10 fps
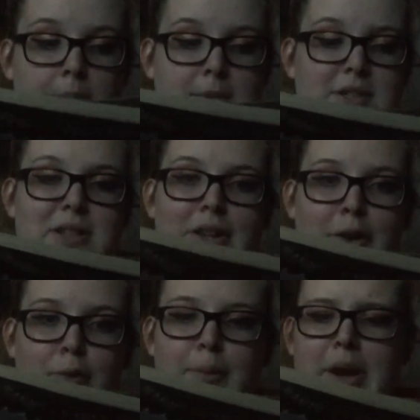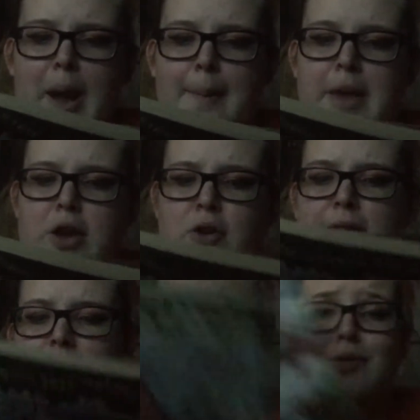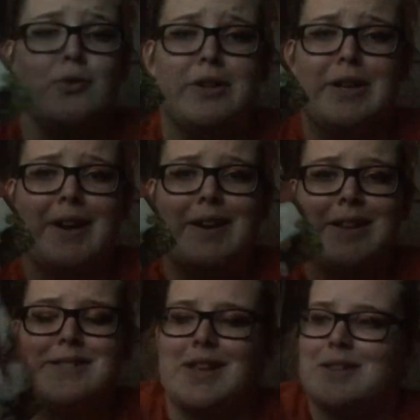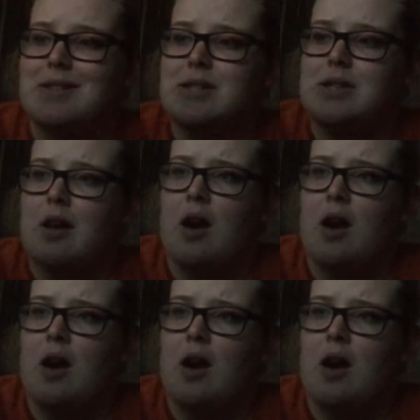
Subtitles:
It's a little beat up here and there. It was only 99 cents.